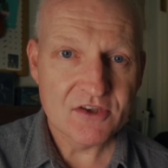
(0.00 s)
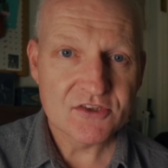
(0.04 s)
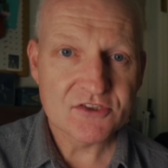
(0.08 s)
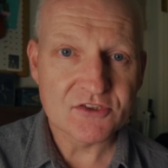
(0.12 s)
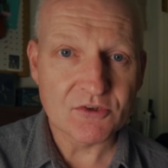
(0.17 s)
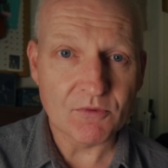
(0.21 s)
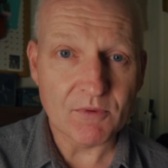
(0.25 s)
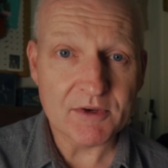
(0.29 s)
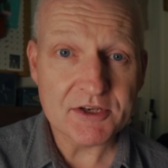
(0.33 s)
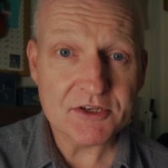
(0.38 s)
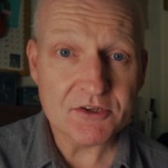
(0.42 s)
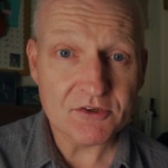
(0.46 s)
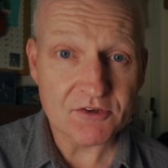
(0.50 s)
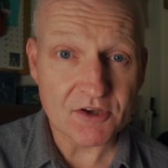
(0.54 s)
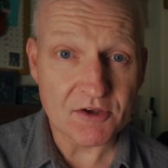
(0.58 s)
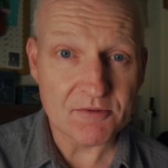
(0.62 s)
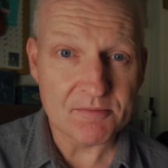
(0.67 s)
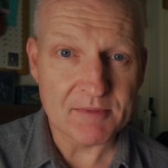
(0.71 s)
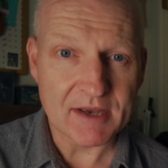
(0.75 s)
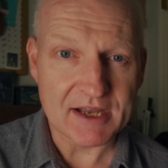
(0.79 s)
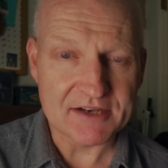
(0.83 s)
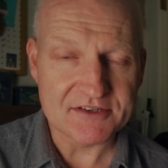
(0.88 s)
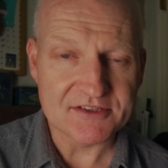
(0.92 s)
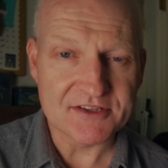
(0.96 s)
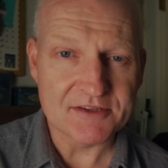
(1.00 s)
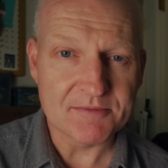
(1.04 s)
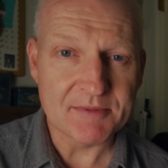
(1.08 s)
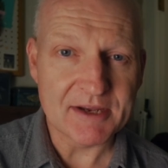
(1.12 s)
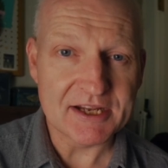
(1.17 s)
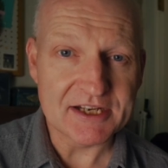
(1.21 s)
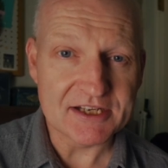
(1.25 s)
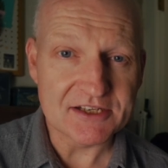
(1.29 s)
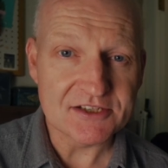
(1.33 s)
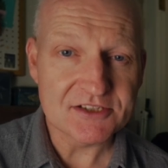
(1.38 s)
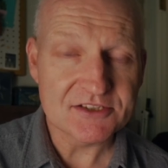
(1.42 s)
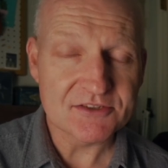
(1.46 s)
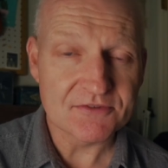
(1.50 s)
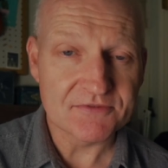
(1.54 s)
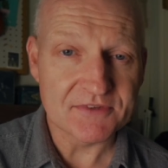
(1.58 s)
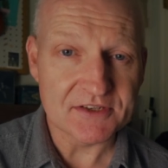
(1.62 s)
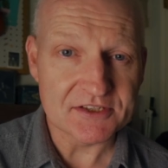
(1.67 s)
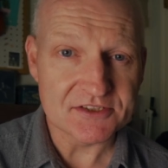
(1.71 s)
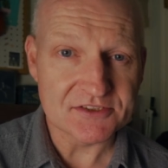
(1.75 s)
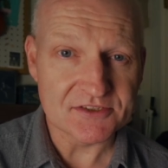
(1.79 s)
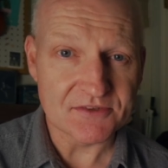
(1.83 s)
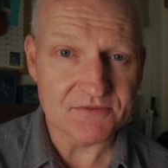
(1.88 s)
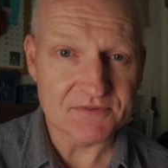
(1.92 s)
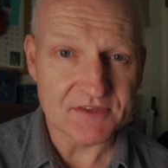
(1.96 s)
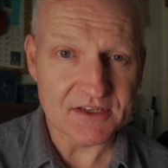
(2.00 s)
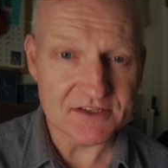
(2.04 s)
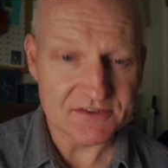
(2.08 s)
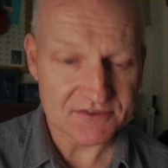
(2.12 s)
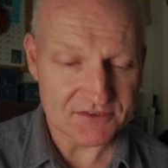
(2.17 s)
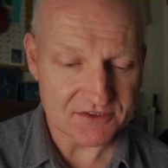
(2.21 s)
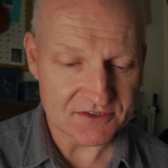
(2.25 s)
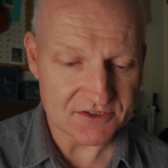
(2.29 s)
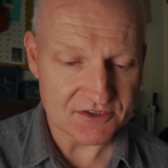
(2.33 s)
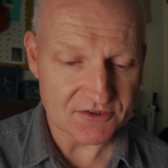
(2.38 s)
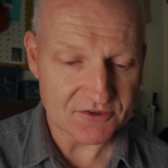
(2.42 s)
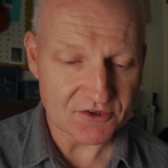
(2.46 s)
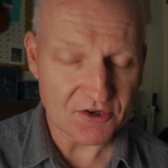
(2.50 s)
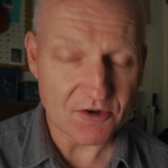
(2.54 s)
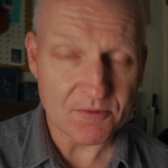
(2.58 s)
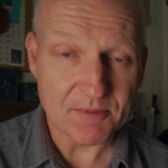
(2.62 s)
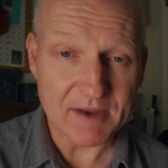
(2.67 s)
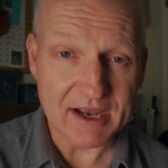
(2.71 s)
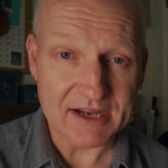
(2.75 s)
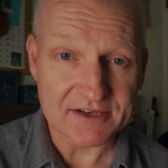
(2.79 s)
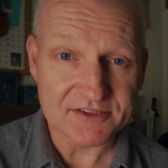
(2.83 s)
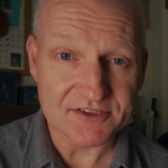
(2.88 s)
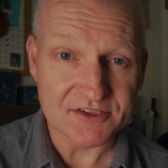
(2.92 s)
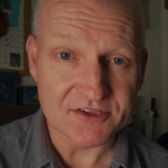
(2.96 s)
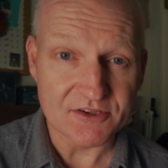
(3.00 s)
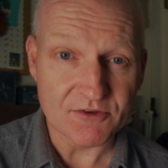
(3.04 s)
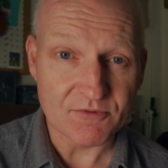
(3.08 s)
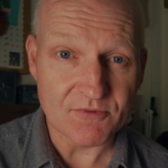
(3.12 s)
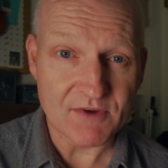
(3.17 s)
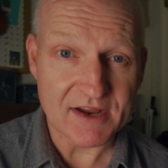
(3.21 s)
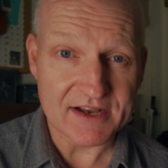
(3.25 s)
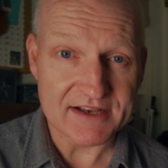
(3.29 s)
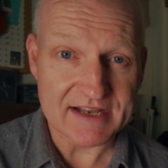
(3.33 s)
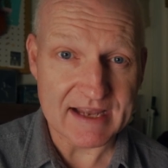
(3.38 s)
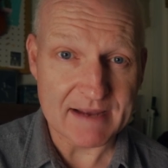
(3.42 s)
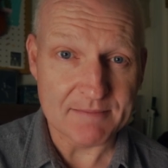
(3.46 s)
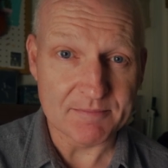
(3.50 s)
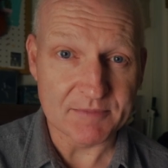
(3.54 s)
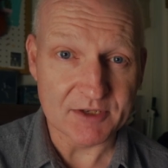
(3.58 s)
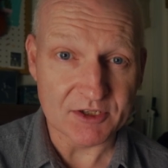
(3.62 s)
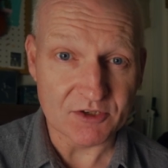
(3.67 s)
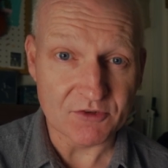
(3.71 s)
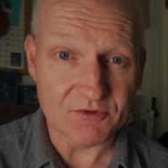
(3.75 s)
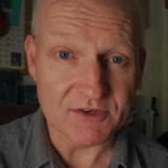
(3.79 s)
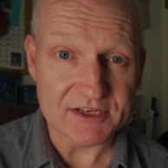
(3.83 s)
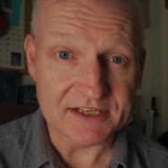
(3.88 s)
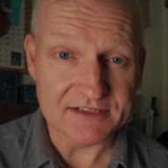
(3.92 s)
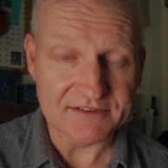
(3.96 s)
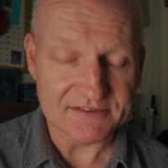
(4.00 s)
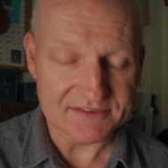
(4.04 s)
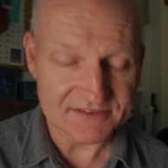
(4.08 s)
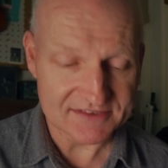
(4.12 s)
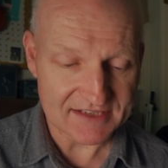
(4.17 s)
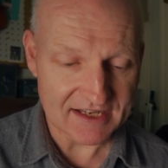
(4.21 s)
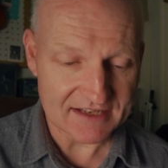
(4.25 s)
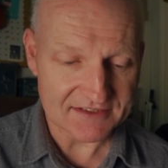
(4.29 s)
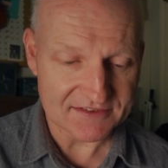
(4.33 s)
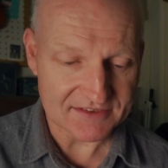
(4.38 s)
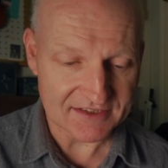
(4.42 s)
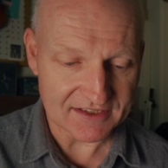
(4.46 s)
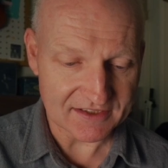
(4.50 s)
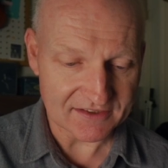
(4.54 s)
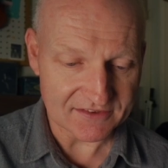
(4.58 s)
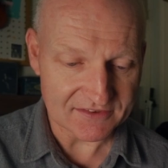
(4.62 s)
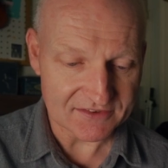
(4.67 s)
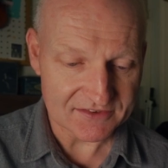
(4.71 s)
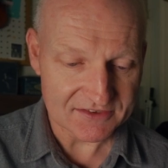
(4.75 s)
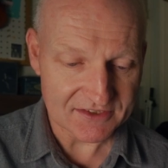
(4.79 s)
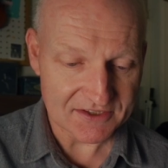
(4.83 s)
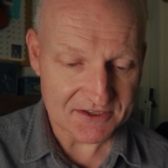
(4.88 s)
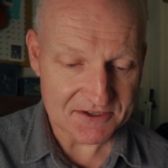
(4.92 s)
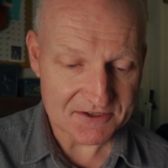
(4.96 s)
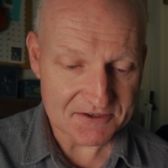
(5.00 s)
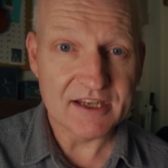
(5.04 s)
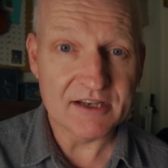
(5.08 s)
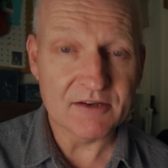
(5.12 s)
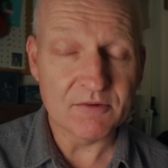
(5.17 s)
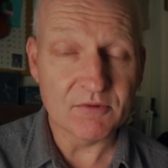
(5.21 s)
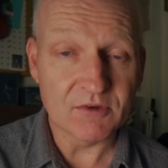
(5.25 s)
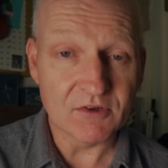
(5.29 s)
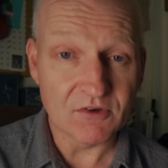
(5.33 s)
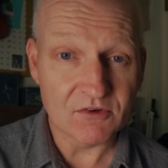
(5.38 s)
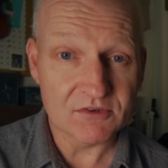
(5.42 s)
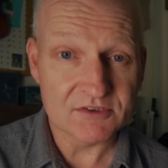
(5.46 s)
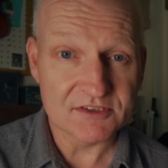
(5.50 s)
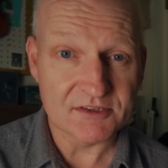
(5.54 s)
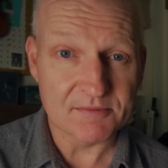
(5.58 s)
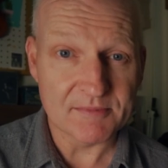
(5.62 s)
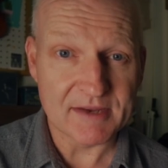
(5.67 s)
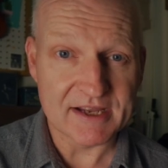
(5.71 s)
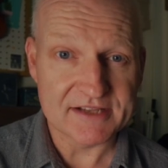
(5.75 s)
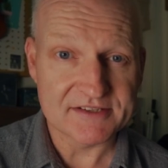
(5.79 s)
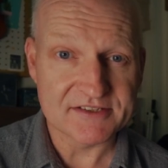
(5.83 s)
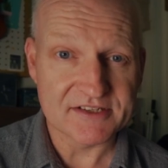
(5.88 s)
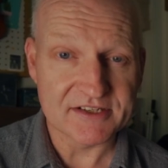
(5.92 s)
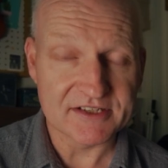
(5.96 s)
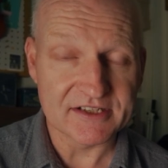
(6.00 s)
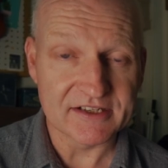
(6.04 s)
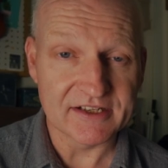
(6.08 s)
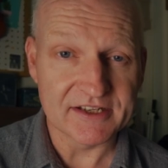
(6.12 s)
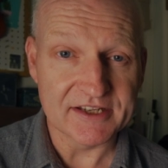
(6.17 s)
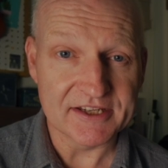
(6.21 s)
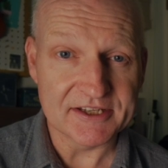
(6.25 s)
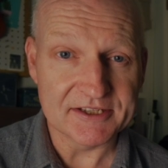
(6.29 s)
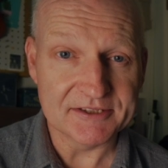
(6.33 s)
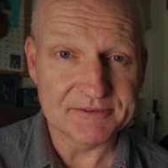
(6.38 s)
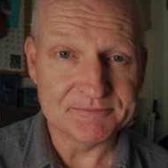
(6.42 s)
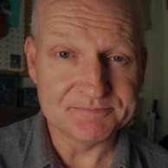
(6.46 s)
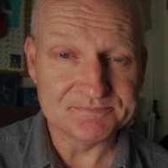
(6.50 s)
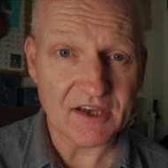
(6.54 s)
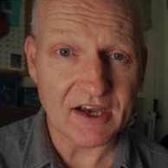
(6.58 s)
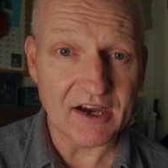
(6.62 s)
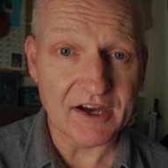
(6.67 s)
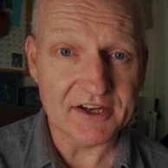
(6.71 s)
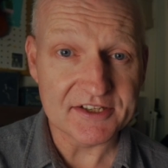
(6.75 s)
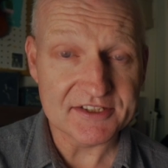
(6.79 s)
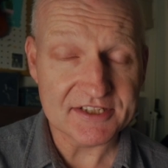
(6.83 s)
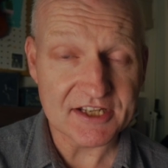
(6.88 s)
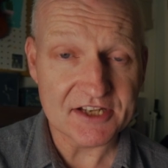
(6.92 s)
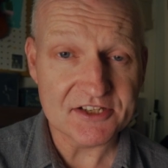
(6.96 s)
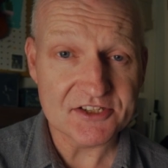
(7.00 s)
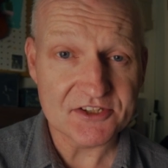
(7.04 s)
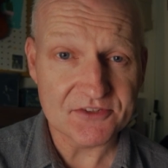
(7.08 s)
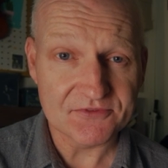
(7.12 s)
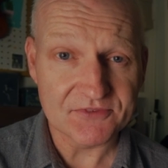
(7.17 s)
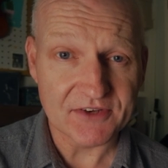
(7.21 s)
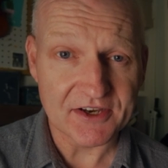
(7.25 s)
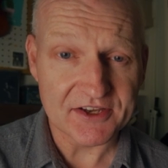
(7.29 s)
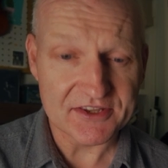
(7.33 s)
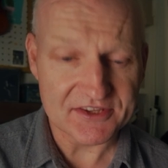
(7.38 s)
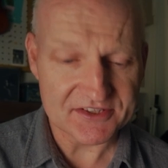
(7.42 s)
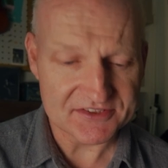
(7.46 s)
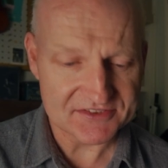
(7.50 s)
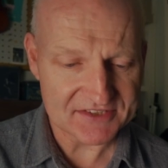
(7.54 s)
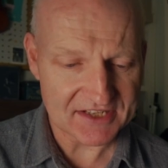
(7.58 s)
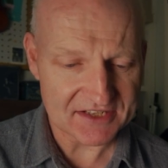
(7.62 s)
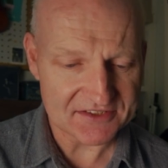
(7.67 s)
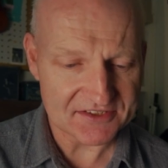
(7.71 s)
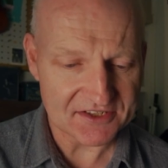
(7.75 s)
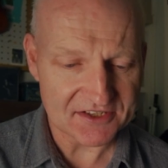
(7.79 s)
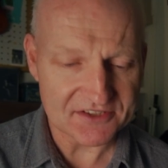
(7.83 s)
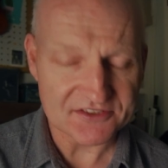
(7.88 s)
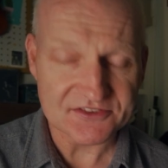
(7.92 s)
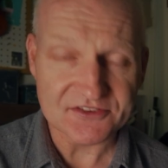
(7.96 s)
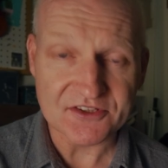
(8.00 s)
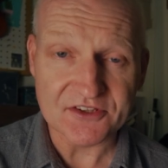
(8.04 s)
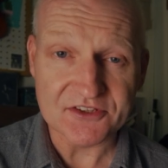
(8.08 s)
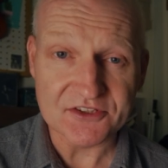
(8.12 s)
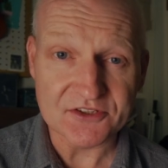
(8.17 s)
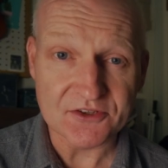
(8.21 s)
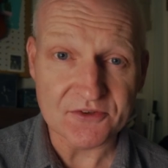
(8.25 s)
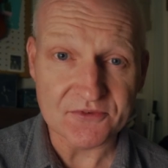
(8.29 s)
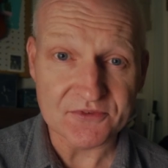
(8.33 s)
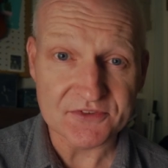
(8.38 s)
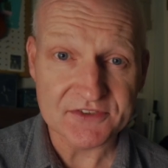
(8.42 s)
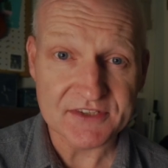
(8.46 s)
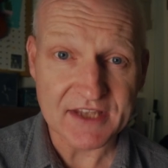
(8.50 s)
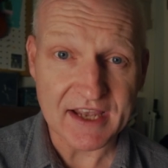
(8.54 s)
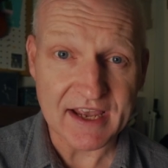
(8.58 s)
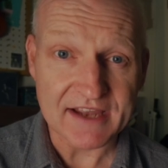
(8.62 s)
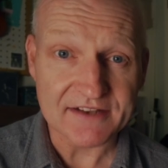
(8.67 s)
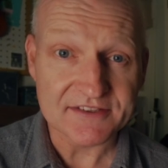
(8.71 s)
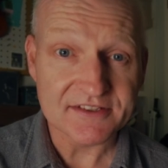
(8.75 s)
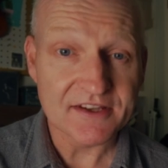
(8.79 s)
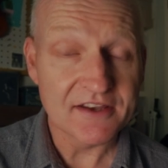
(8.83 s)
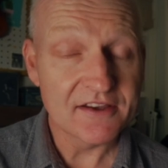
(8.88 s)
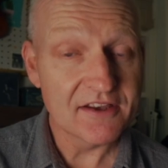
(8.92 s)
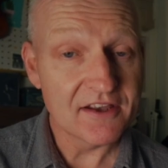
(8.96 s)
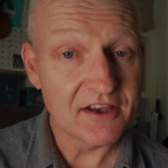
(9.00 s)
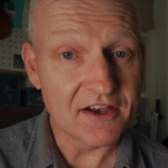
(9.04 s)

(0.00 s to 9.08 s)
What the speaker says: So when you're going back to the main interface of this and you go back to the red, amber, green settings, it will automatically identify the settings that you've set.